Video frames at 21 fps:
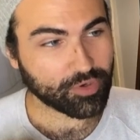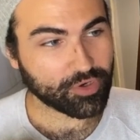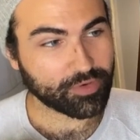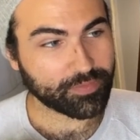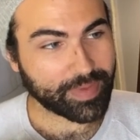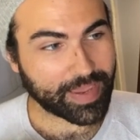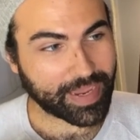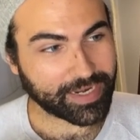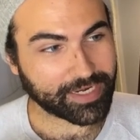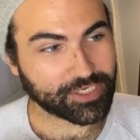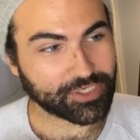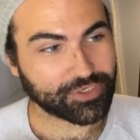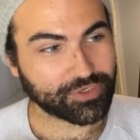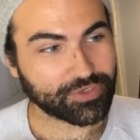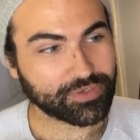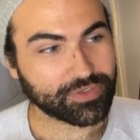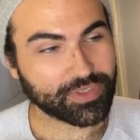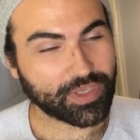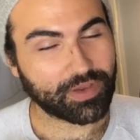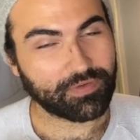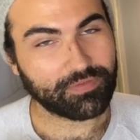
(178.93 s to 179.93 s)

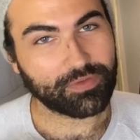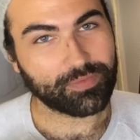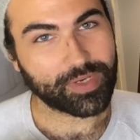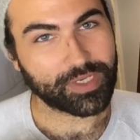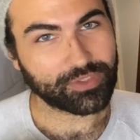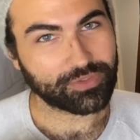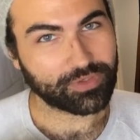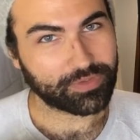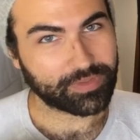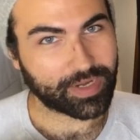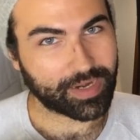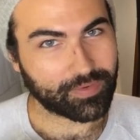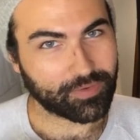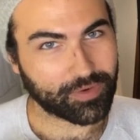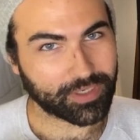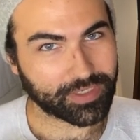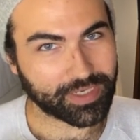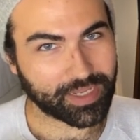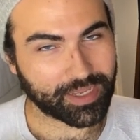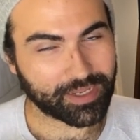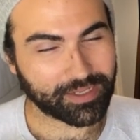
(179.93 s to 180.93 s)
managers of the restaurant that I
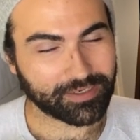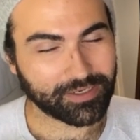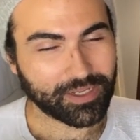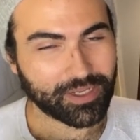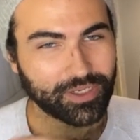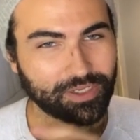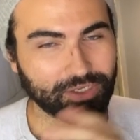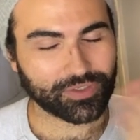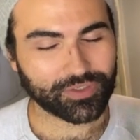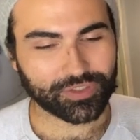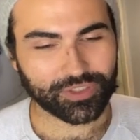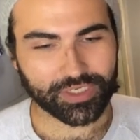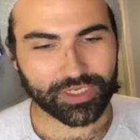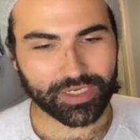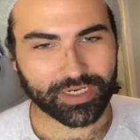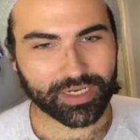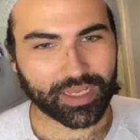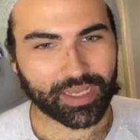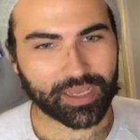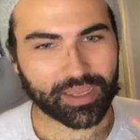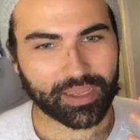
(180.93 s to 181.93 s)
worked at. She
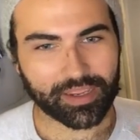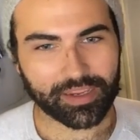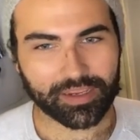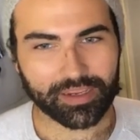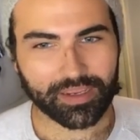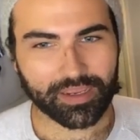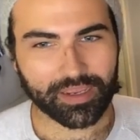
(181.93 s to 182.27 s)
and I